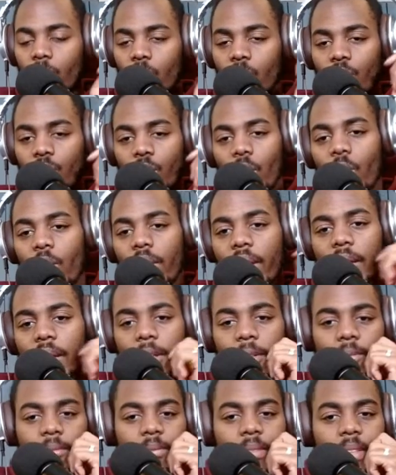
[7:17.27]
doing
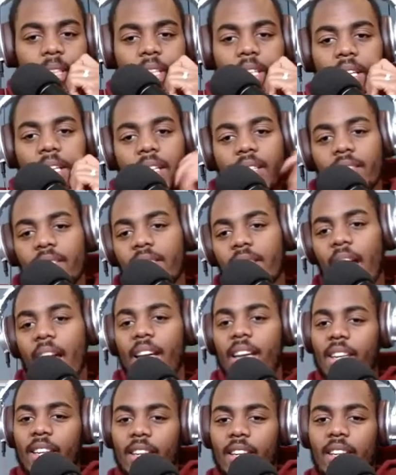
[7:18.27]
it and then
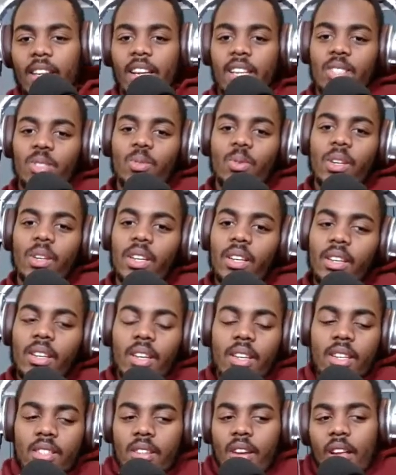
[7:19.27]
slacking the next week.
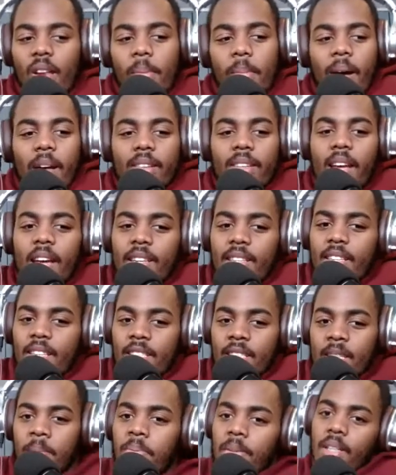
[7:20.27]
It's all about that
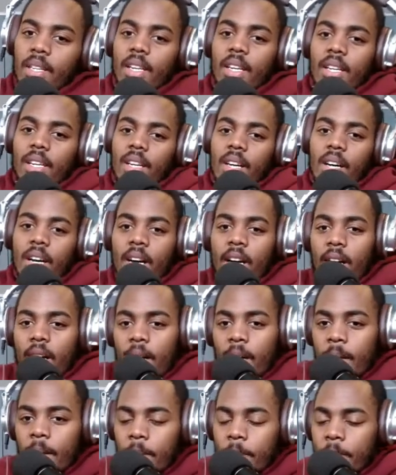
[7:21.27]
discipline. It's
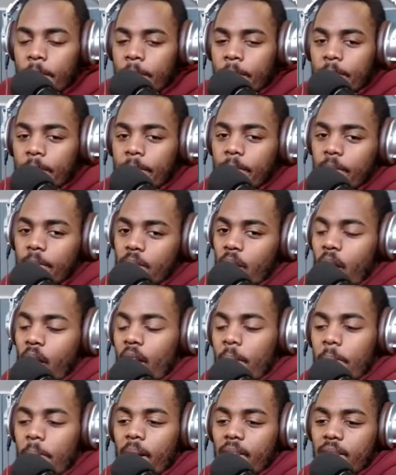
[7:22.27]
all
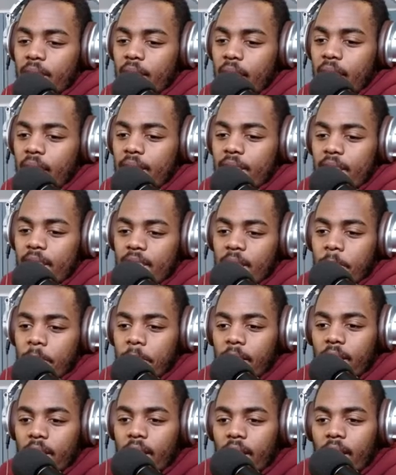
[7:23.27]
about staying
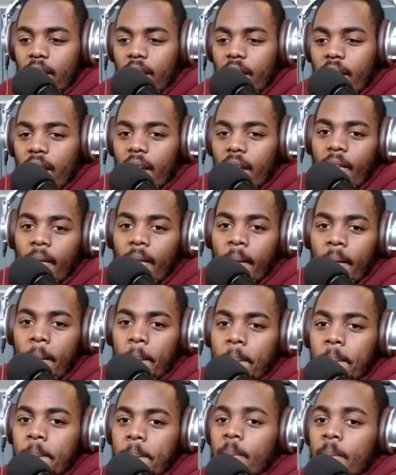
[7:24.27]
disciplined,
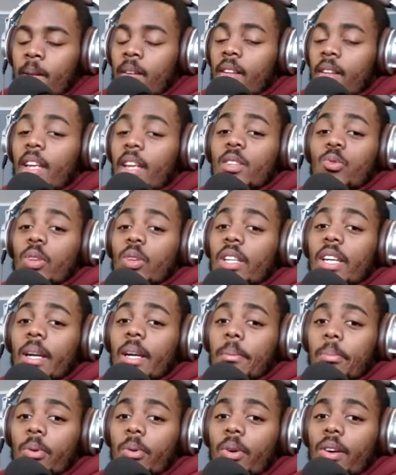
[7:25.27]
and that's really
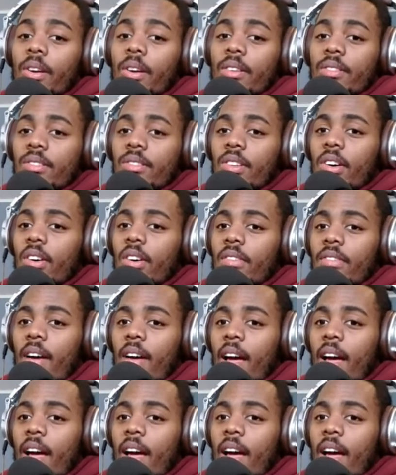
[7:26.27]
important. So